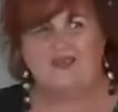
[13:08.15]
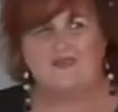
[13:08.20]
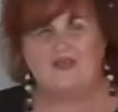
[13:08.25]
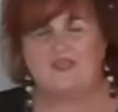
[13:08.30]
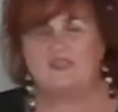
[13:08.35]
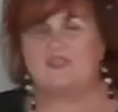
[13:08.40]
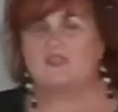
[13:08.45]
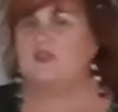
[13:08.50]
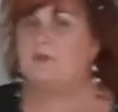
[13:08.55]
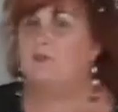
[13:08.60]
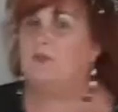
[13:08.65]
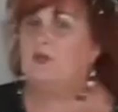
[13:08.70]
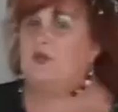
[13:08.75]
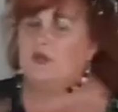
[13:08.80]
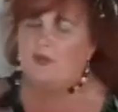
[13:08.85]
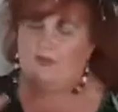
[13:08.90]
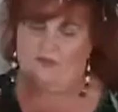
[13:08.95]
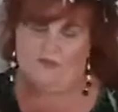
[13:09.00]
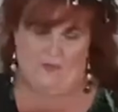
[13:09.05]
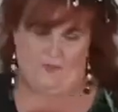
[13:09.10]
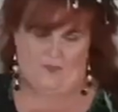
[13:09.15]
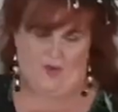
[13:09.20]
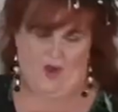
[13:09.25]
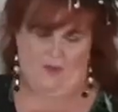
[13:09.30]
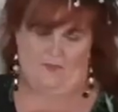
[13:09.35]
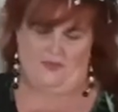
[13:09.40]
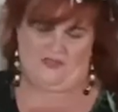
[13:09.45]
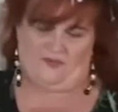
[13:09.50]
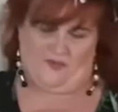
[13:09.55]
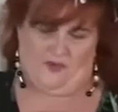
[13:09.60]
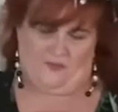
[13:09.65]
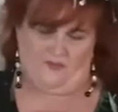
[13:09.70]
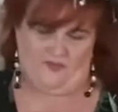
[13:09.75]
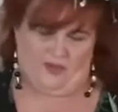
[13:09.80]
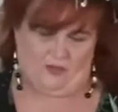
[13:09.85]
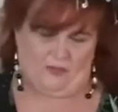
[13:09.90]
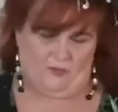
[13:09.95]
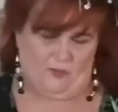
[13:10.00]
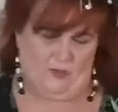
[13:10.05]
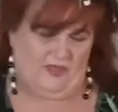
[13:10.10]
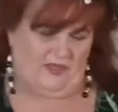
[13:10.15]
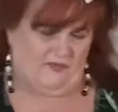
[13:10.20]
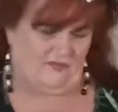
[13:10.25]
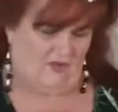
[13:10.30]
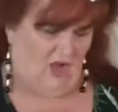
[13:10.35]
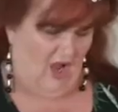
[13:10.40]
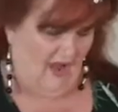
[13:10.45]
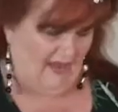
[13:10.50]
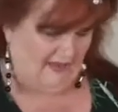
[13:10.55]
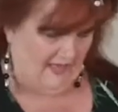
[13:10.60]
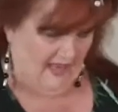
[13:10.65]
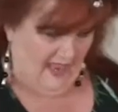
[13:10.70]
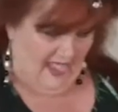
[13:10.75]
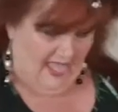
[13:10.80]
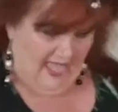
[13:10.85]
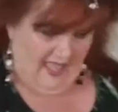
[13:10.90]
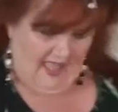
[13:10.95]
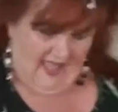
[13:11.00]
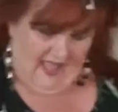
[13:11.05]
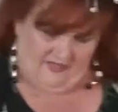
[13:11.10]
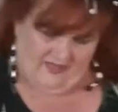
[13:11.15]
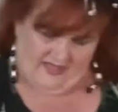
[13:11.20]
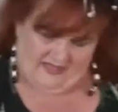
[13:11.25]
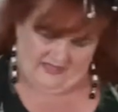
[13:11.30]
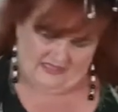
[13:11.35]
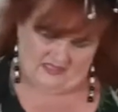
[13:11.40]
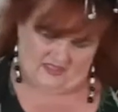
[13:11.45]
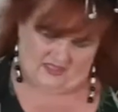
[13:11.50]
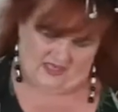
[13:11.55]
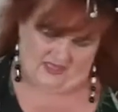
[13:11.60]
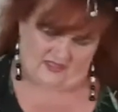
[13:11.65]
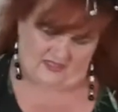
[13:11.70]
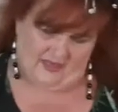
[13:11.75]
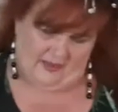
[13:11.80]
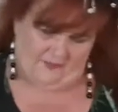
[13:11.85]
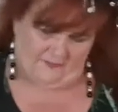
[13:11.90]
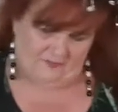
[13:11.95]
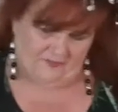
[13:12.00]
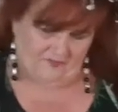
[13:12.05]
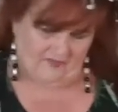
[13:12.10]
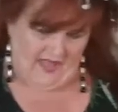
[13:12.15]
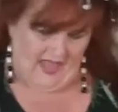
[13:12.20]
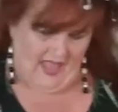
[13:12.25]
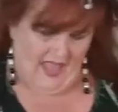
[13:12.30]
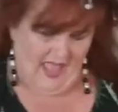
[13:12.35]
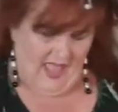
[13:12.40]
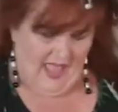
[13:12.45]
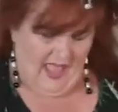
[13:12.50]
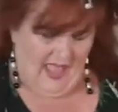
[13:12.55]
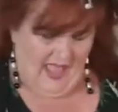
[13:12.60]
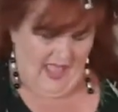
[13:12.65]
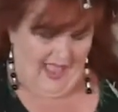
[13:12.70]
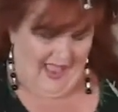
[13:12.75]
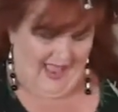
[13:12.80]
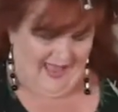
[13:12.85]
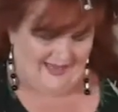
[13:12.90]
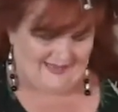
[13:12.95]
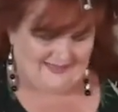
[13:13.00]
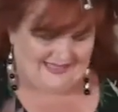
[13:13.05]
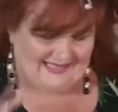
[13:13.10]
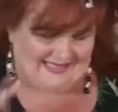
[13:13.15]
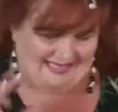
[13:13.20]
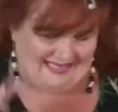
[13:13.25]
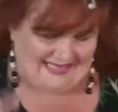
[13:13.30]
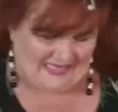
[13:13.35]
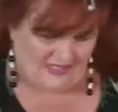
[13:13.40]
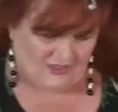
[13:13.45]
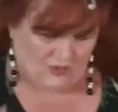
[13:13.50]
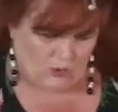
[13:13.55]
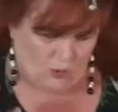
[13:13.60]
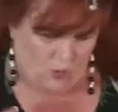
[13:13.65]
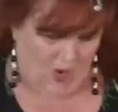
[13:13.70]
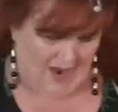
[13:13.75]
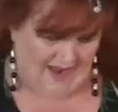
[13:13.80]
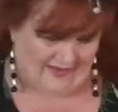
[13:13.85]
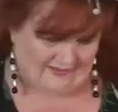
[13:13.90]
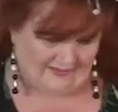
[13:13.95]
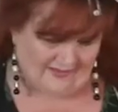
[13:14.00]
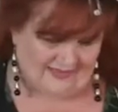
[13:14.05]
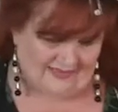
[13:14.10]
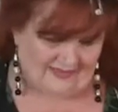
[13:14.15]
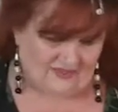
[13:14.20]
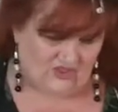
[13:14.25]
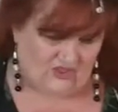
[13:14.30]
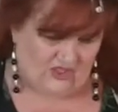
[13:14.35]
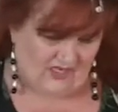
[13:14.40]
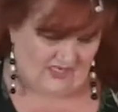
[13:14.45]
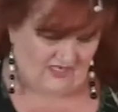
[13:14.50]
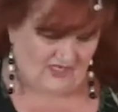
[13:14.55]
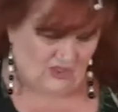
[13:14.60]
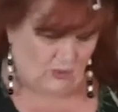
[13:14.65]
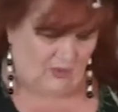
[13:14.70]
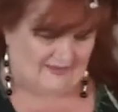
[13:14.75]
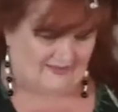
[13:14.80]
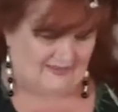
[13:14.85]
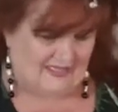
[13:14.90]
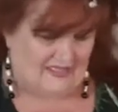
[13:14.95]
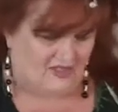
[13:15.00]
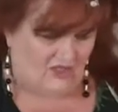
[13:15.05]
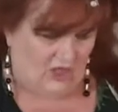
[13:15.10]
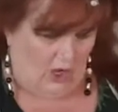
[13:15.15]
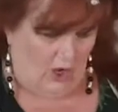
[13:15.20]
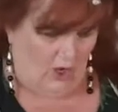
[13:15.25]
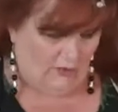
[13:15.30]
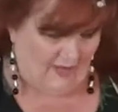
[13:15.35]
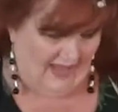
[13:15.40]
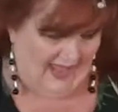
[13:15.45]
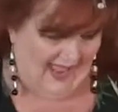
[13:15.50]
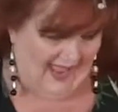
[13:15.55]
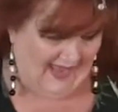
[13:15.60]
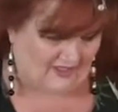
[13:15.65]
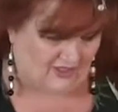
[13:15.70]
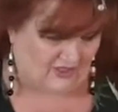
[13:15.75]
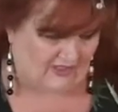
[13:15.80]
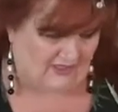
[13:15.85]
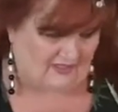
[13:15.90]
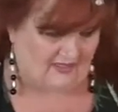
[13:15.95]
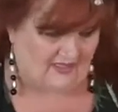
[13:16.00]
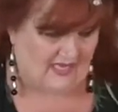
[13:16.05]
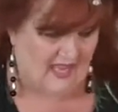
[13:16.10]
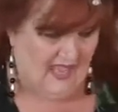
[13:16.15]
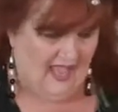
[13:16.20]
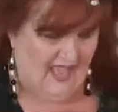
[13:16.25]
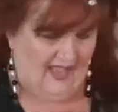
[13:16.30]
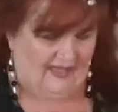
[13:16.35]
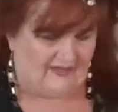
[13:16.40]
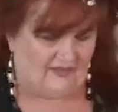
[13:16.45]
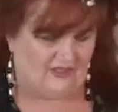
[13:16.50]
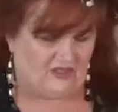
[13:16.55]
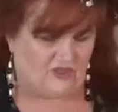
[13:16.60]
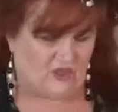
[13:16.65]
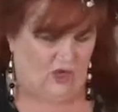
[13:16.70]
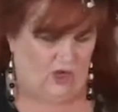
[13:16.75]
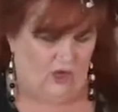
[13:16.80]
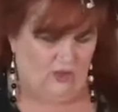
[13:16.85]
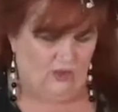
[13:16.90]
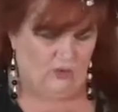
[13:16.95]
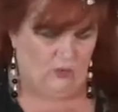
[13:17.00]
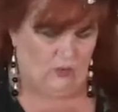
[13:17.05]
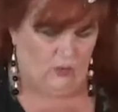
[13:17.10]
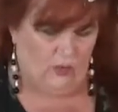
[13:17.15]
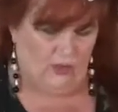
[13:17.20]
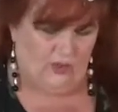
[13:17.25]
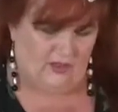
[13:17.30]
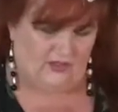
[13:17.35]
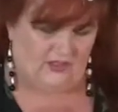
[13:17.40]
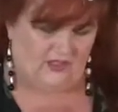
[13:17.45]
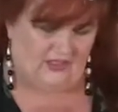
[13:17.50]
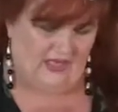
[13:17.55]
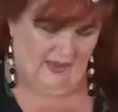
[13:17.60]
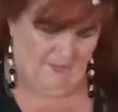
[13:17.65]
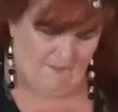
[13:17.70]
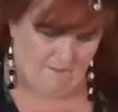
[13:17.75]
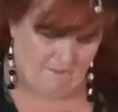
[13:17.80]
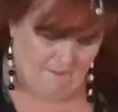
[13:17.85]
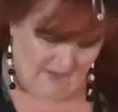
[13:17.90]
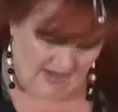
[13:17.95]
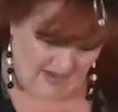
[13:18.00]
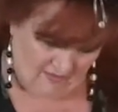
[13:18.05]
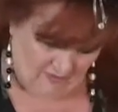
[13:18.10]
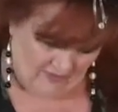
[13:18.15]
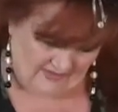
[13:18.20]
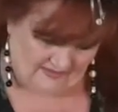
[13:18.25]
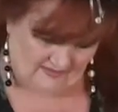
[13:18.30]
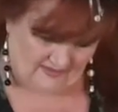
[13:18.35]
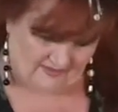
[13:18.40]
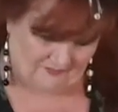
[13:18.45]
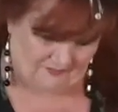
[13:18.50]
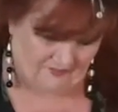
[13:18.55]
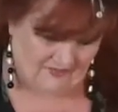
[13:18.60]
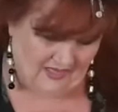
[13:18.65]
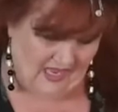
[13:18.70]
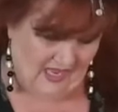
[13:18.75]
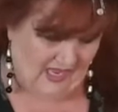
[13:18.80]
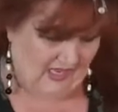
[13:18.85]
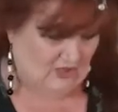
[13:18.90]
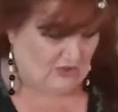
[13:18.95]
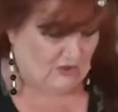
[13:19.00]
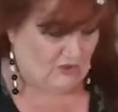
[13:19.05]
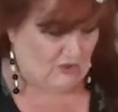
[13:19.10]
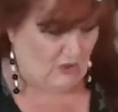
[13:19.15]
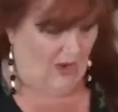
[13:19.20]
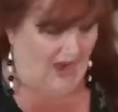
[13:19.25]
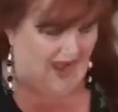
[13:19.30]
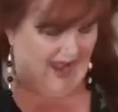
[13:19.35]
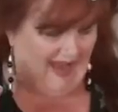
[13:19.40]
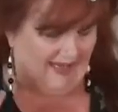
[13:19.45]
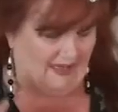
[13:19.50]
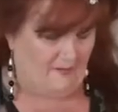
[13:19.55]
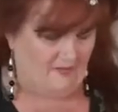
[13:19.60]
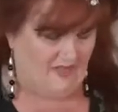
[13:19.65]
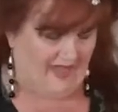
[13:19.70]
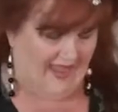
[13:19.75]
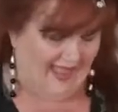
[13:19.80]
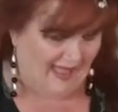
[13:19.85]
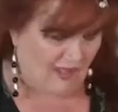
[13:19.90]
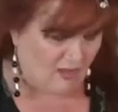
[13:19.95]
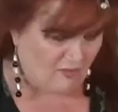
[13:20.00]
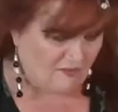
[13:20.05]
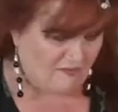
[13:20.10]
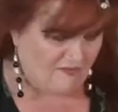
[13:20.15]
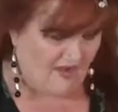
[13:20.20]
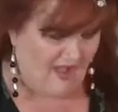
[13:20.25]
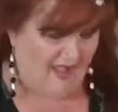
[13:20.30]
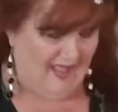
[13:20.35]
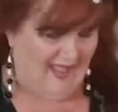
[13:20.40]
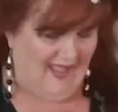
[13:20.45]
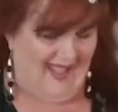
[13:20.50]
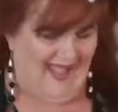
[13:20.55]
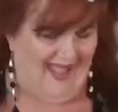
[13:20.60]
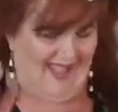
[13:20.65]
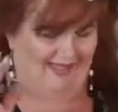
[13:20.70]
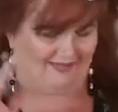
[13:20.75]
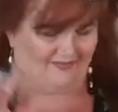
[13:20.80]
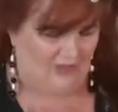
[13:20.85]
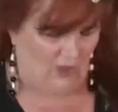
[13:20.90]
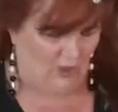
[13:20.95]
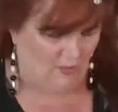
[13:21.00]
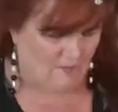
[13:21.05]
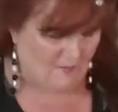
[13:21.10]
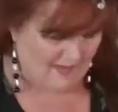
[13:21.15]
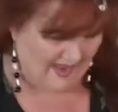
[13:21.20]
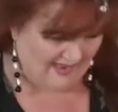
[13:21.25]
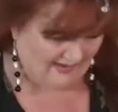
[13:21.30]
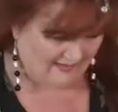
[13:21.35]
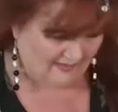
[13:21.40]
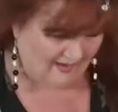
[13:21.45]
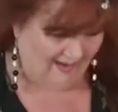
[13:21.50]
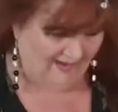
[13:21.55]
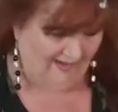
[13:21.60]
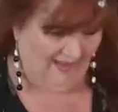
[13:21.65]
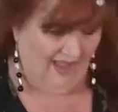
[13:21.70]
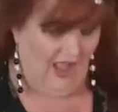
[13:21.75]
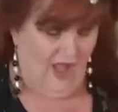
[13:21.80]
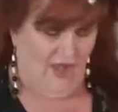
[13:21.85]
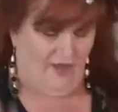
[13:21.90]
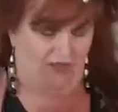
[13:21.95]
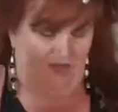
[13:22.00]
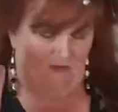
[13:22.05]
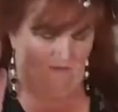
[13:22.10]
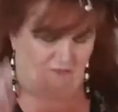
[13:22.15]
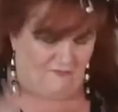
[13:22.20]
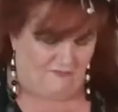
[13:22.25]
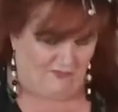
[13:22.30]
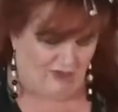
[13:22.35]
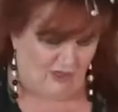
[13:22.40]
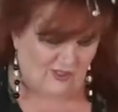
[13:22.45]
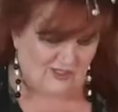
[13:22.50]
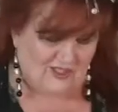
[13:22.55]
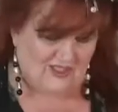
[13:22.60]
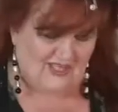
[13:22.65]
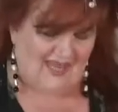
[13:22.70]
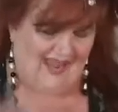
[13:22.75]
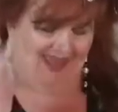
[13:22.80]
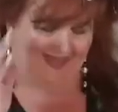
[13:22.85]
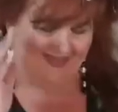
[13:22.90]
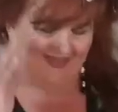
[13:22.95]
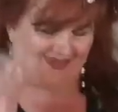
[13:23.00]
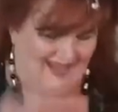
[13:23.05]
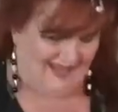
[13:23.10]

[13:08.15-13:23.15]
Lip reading: This is a beautiful promise from the Word of God. And then He says here, and each one just what his own actions and his own works merit. So I am the Alpha and the Omega, the first and the